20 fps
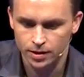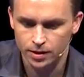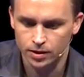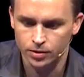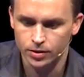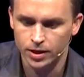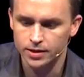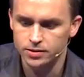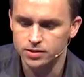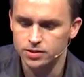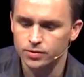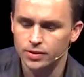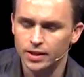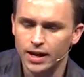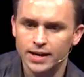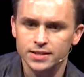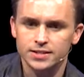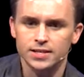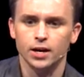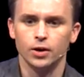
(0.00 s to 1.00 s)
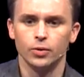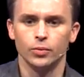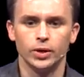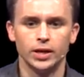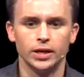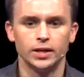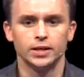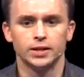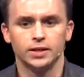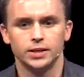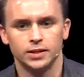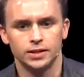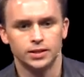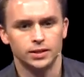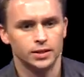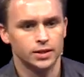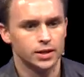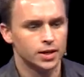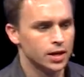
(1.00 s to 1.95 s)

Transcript: Okay, so that's how we can